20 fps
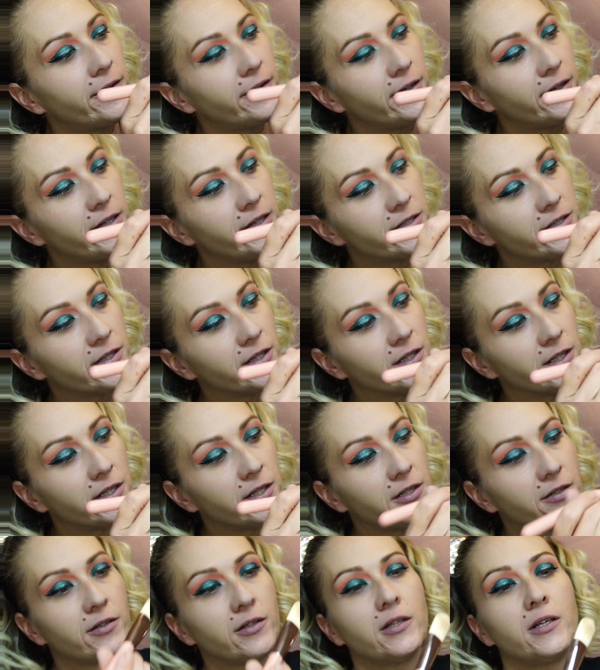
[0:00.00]
it's
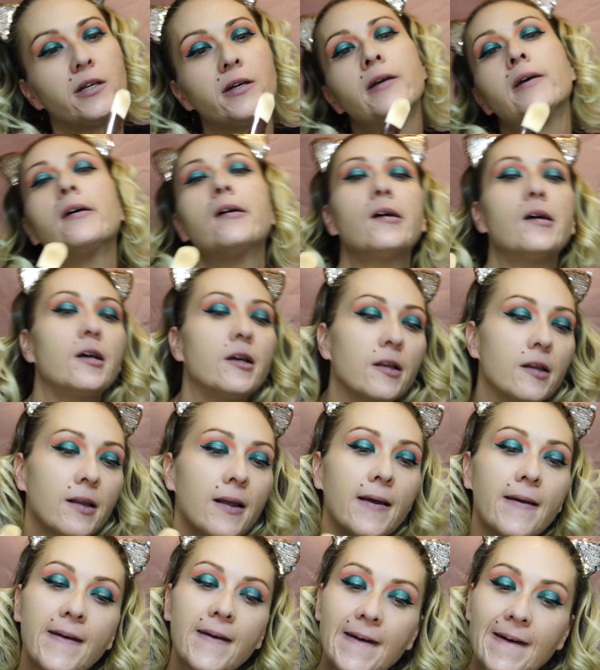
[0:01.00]
literally
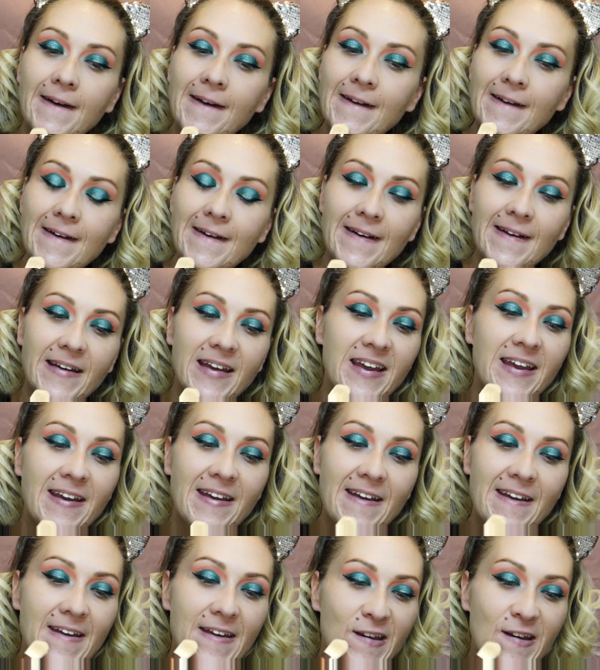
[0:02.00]
like
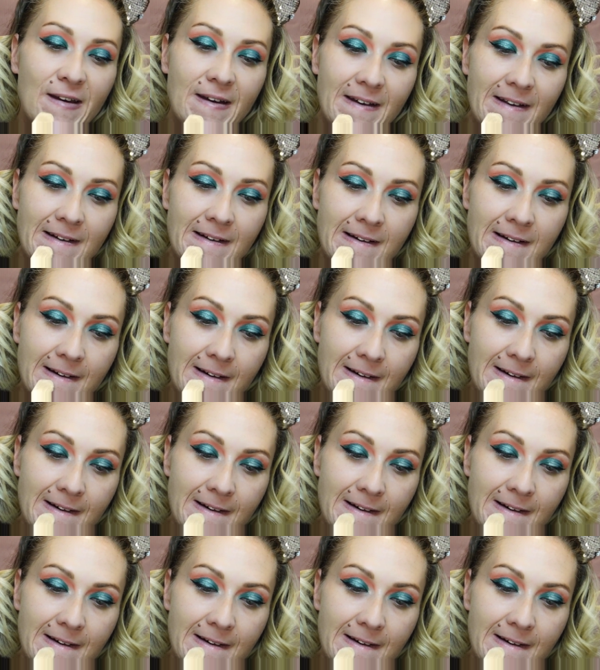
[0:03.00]
digging in.